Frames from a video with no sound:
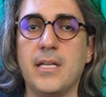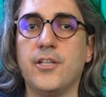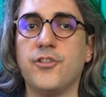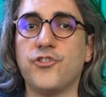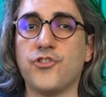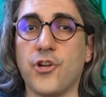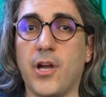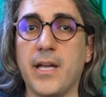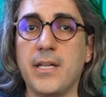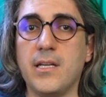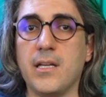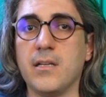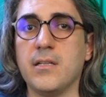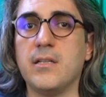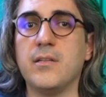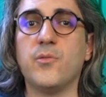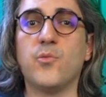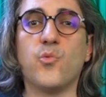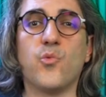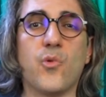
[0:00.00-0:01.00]
China
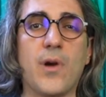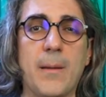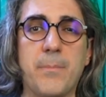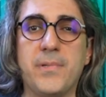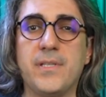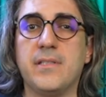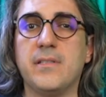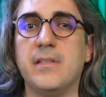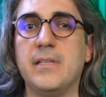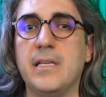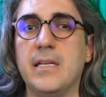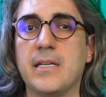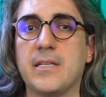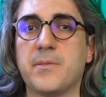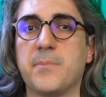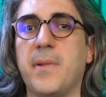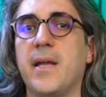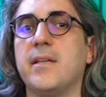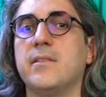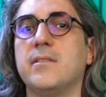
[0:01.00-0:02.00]
rapidly
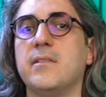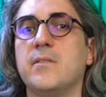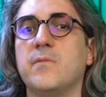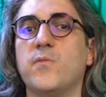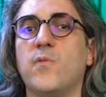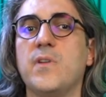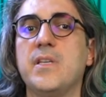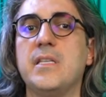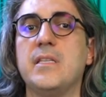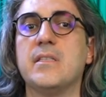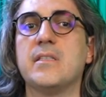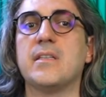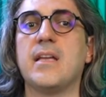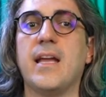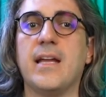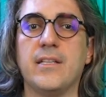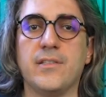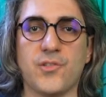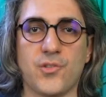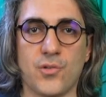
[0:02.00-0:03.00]
expanding wind
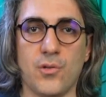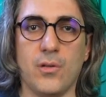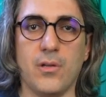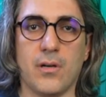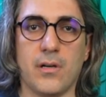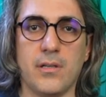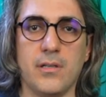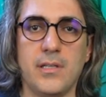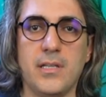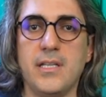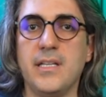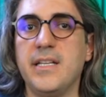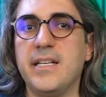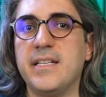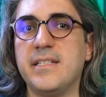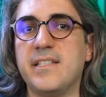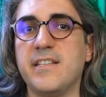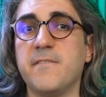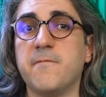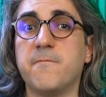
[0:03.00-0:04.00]
and solar,
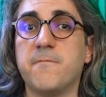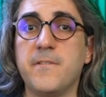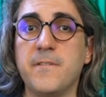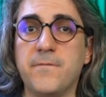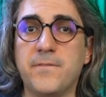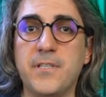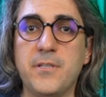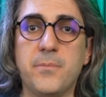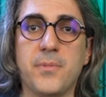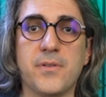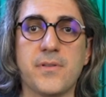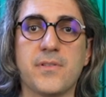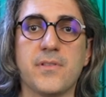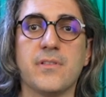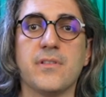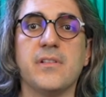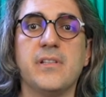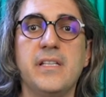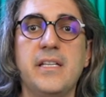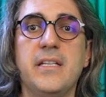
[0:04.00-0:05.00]
hitting
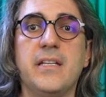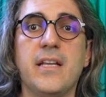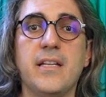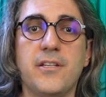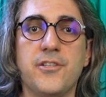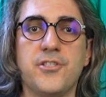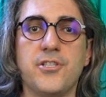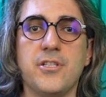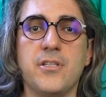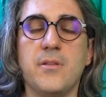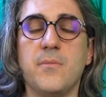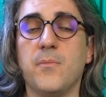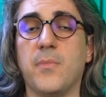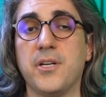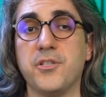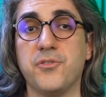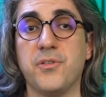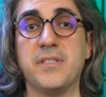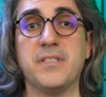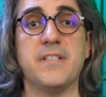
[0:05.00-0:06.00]
50% clean energy by
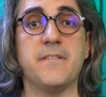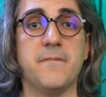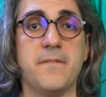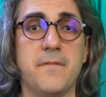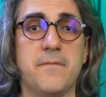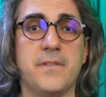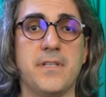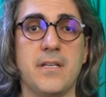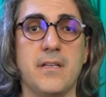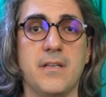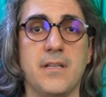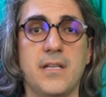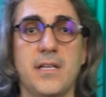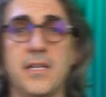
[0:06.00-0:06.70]
2050.